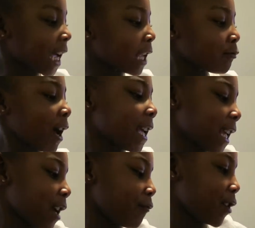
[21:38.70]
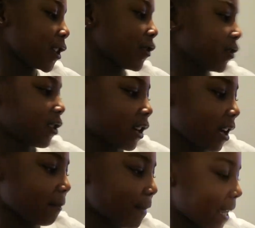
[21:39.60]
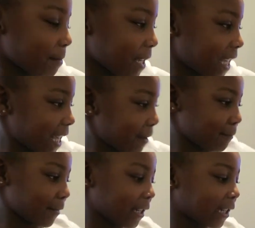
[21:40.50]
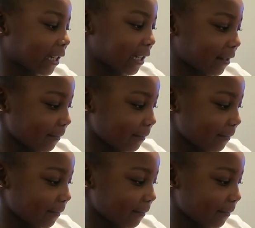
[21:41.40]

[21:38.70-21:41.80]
That's why I didn't want you to come babysit me.